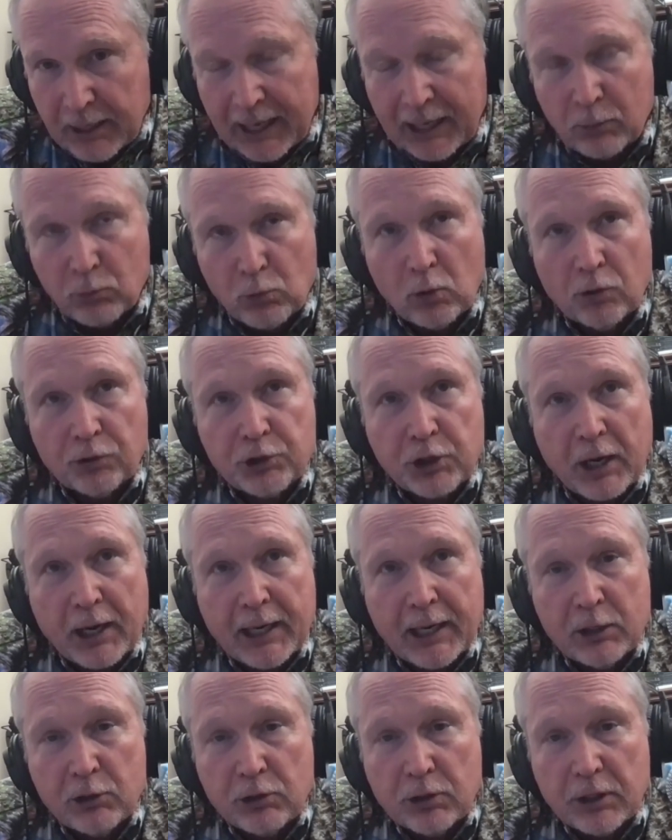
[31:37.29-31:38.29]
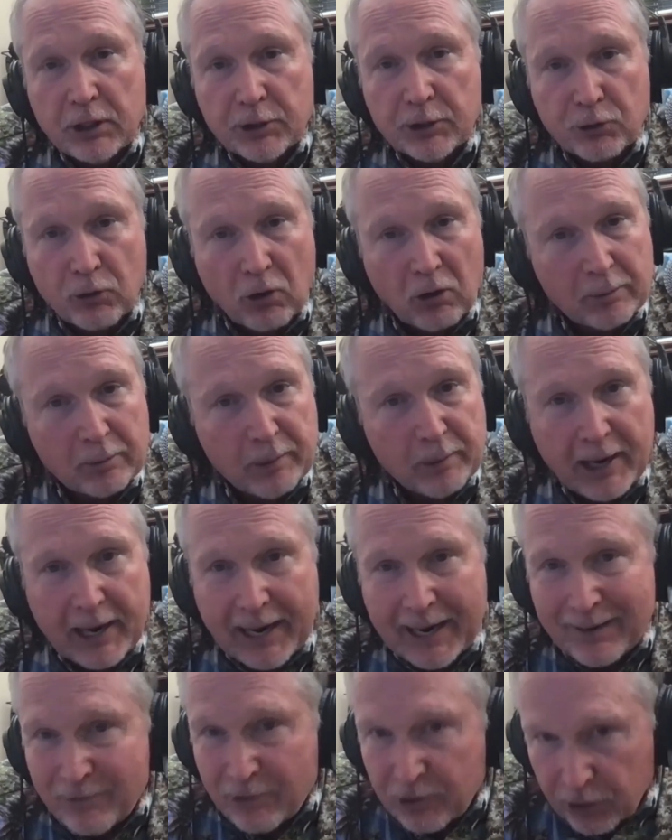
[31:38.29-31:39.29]
and will change his or her
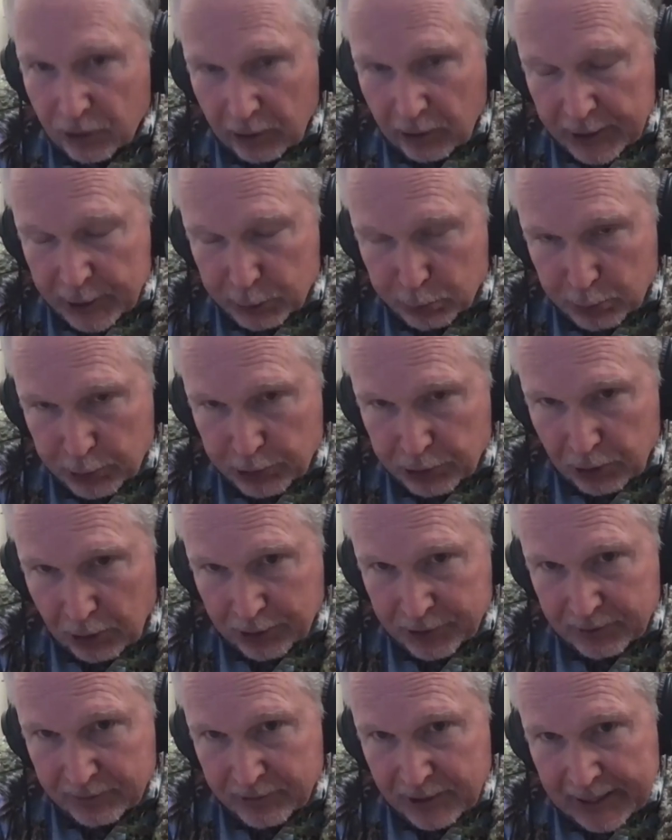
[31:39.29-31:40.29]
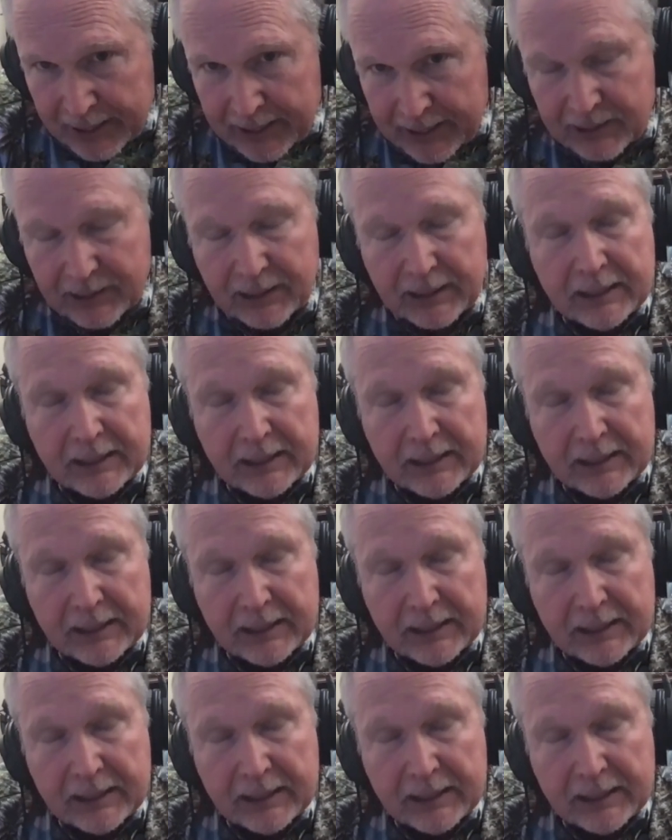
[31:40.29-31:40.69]
behavior as a result of that.